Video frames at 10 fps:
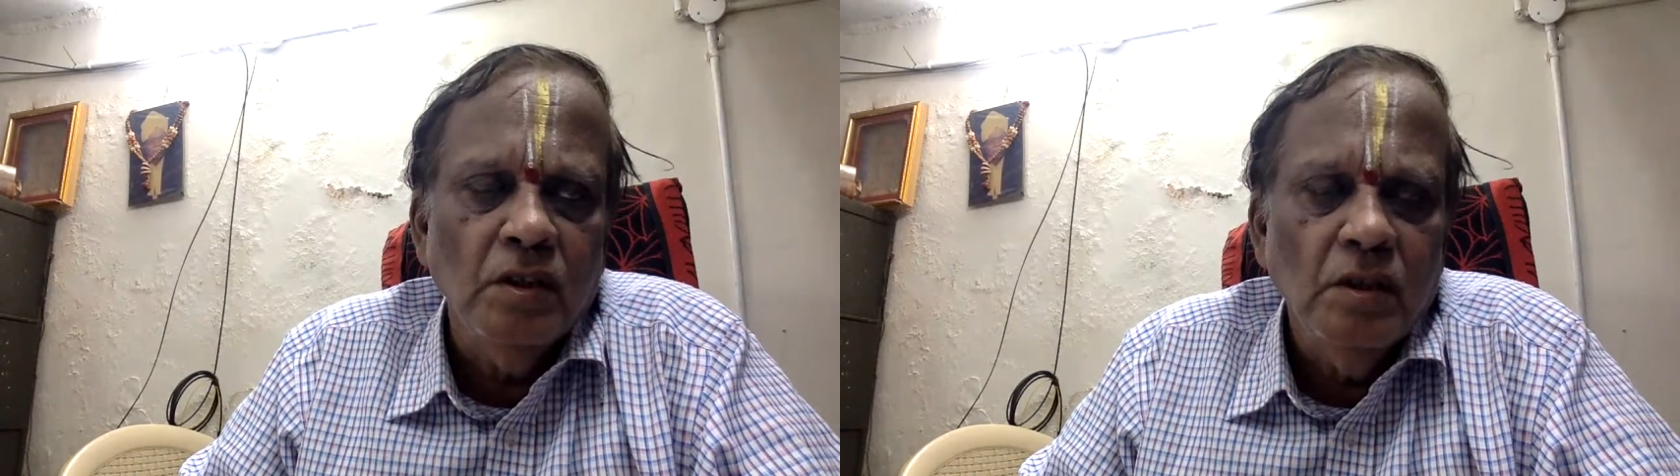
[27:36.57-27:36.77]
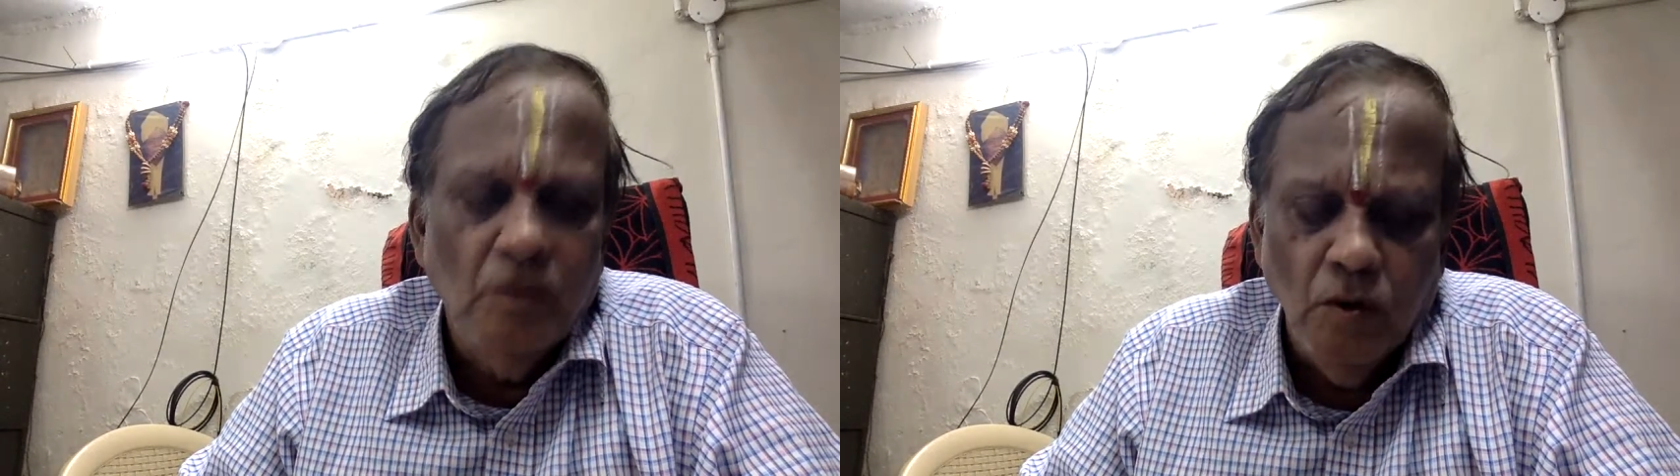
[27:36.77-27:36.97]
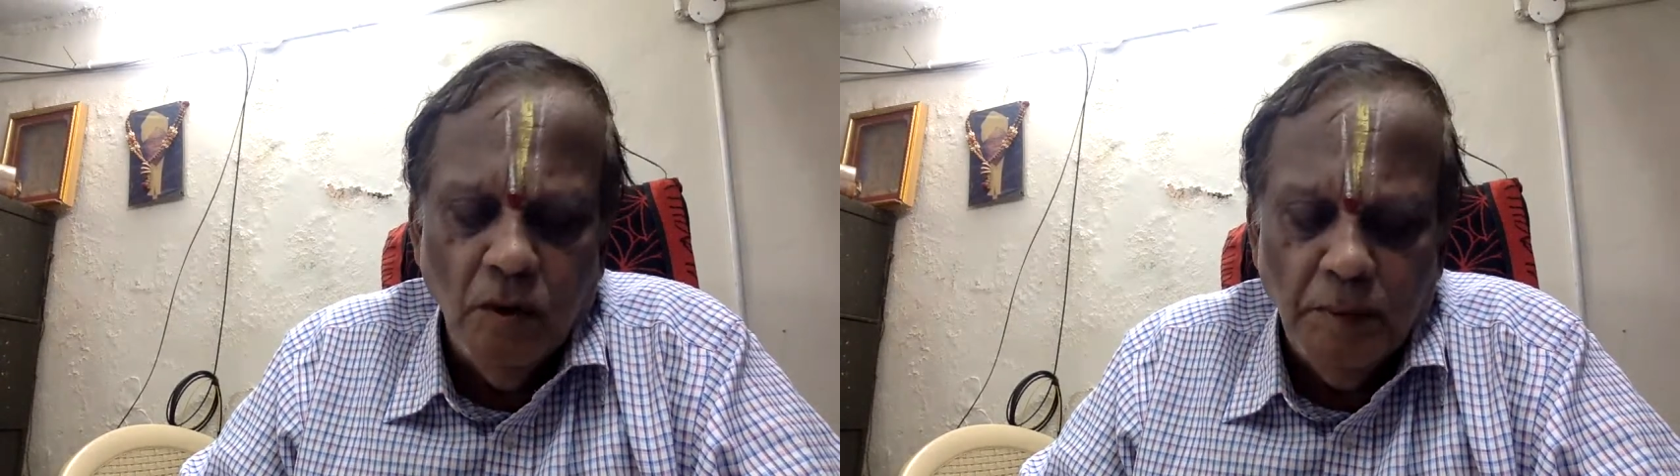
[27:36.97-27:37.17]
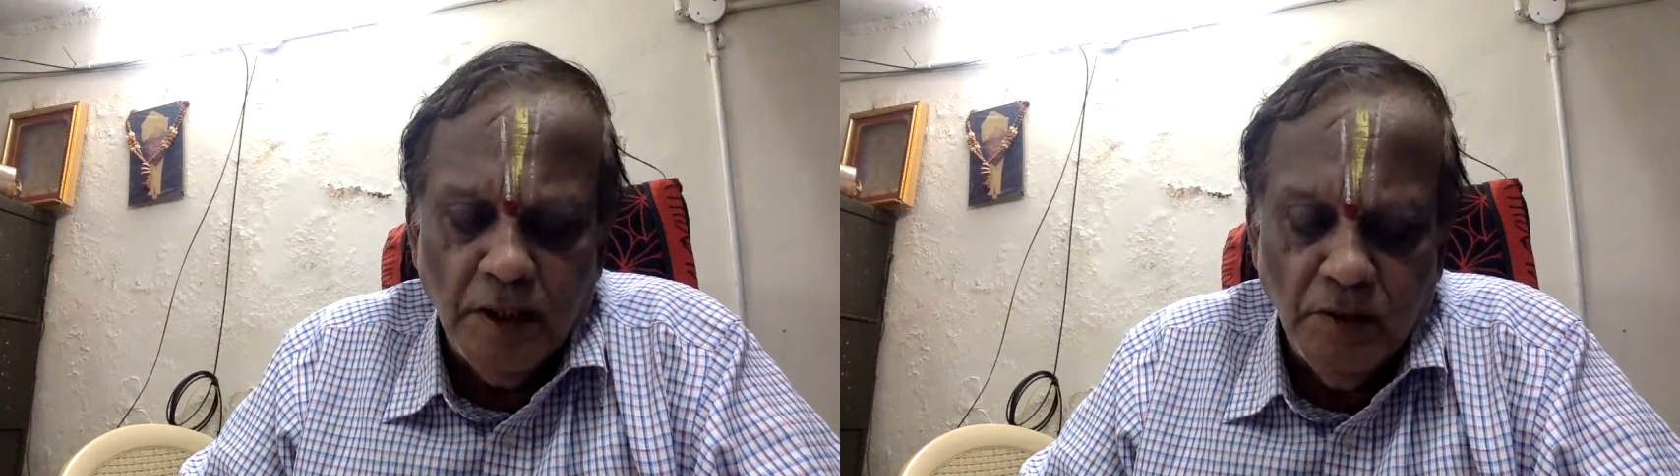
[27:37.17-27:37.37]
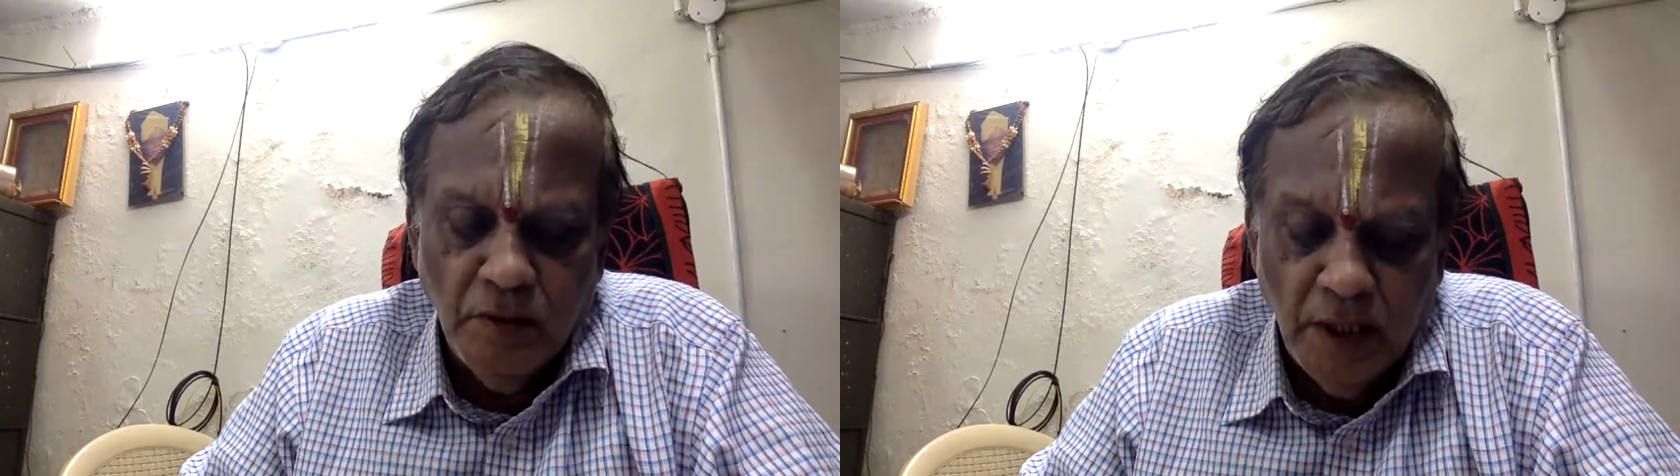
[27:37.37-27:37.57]
No
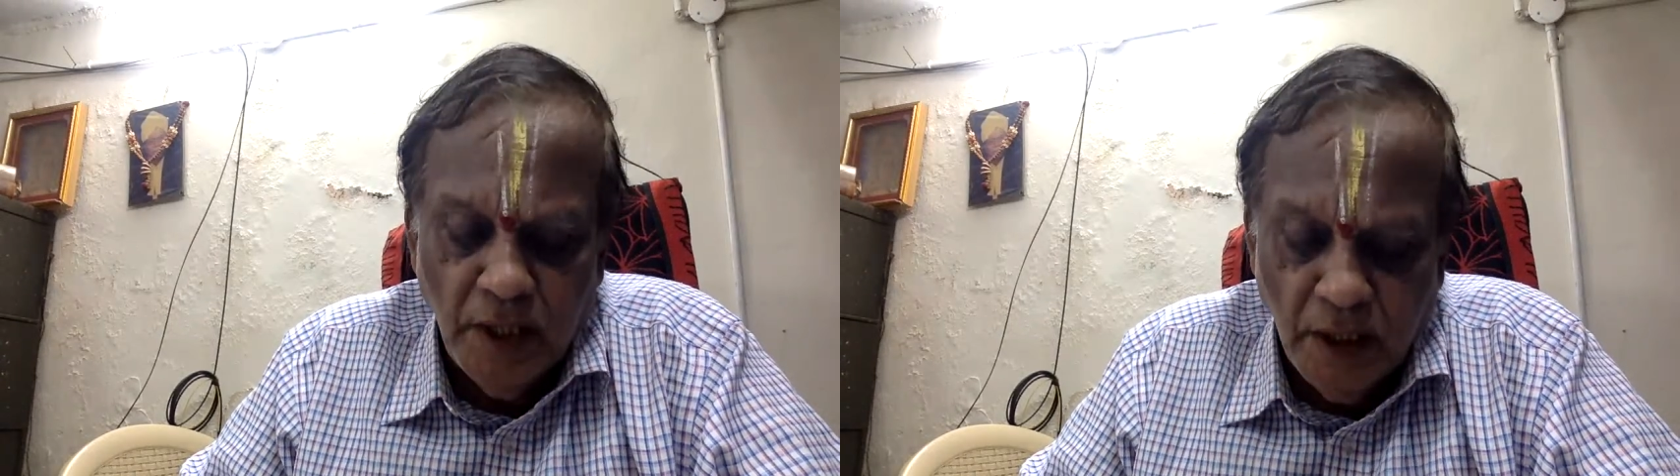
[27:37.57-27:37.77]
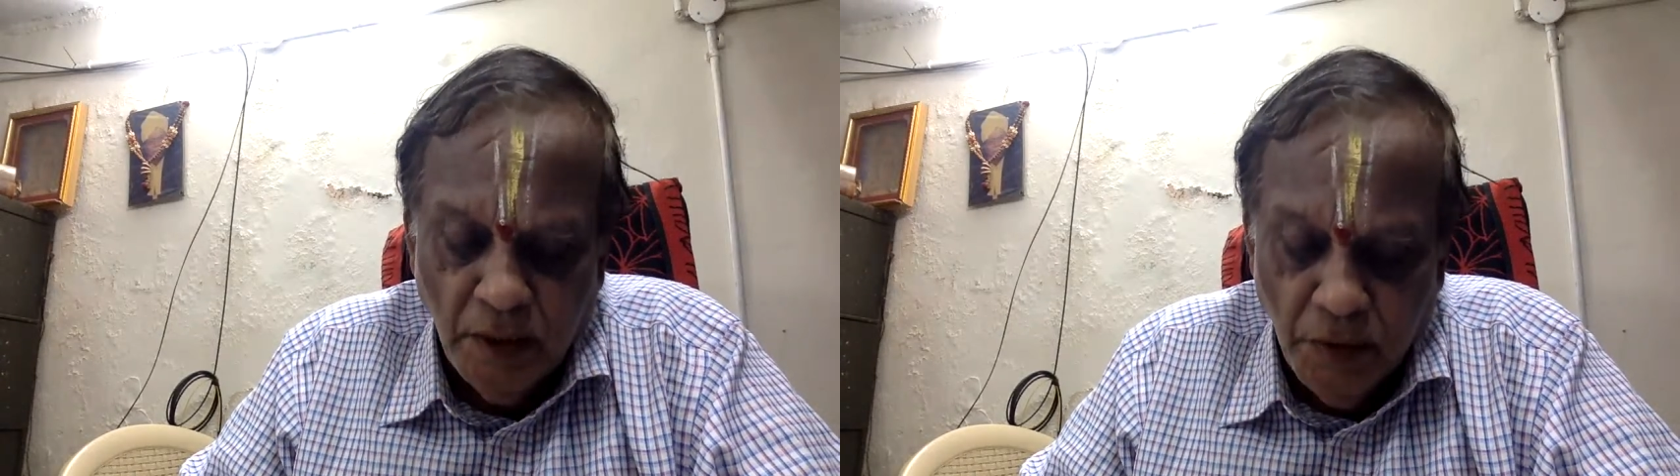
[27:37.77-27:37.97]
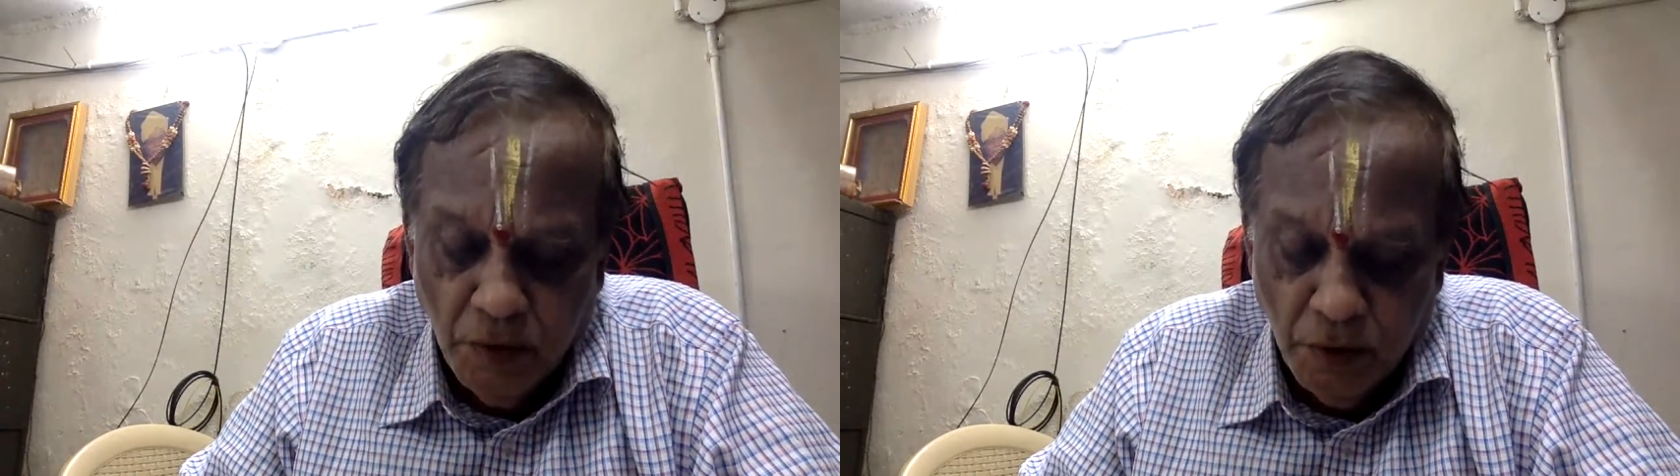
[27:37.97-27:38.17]
person will allow you